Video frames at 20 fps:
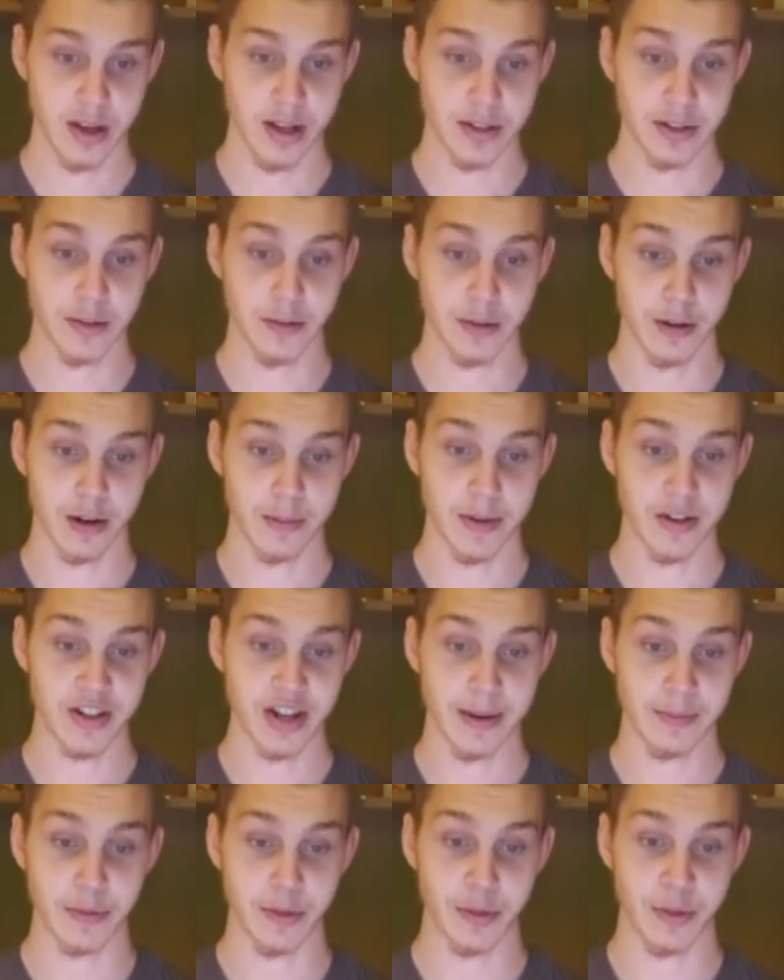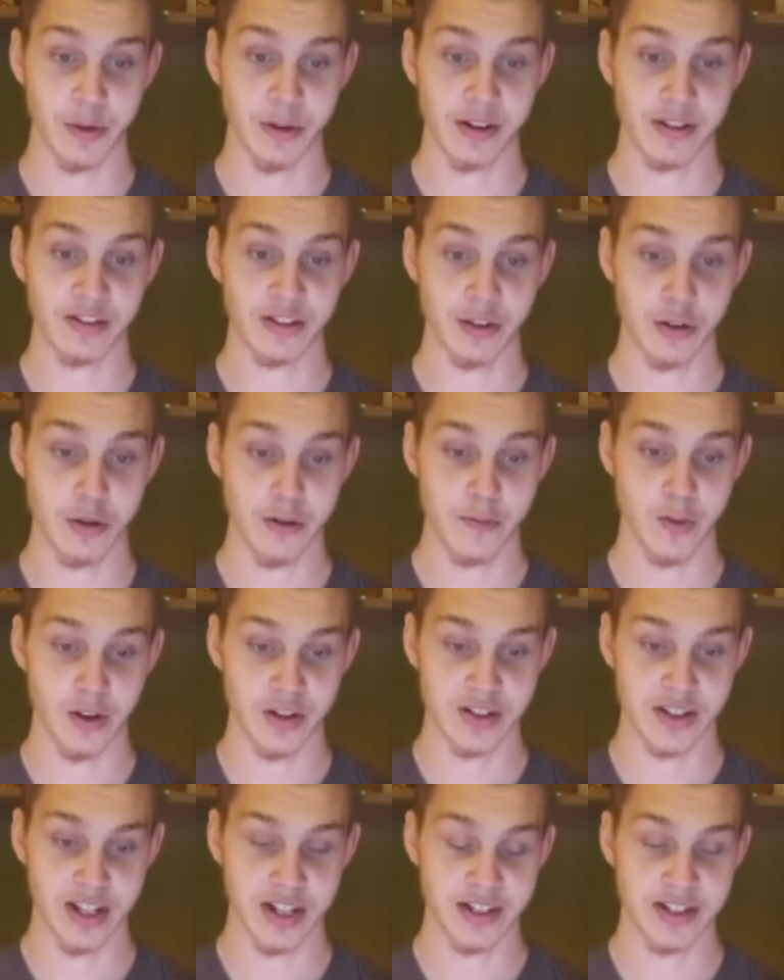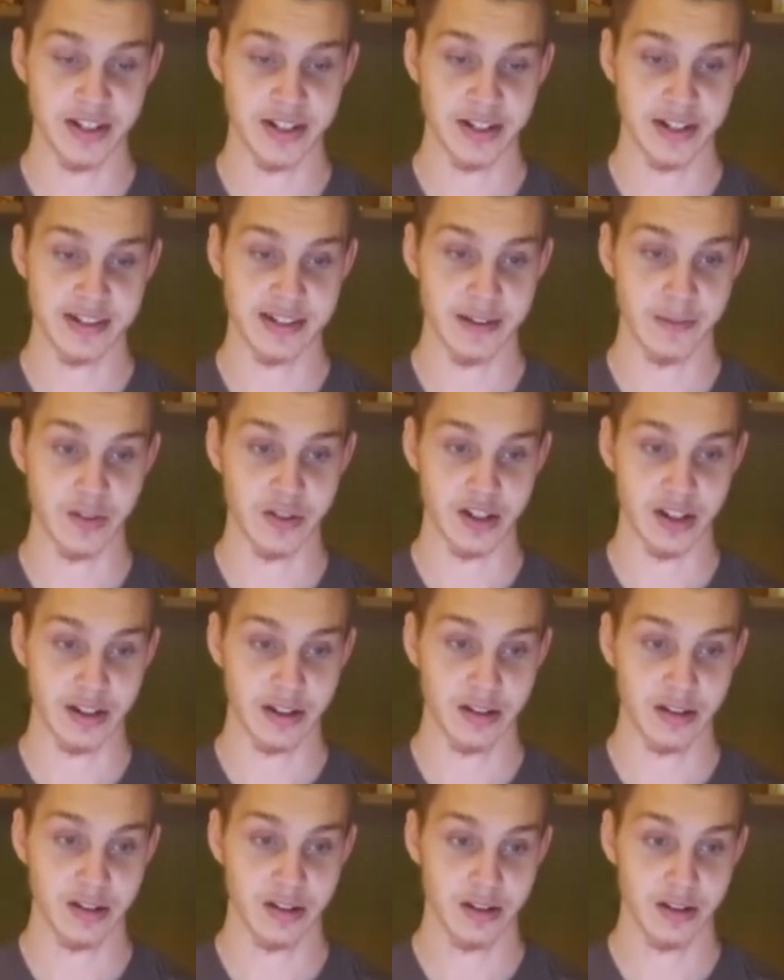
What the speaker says: Deuteronomy chapter 32, verse 16 to 17.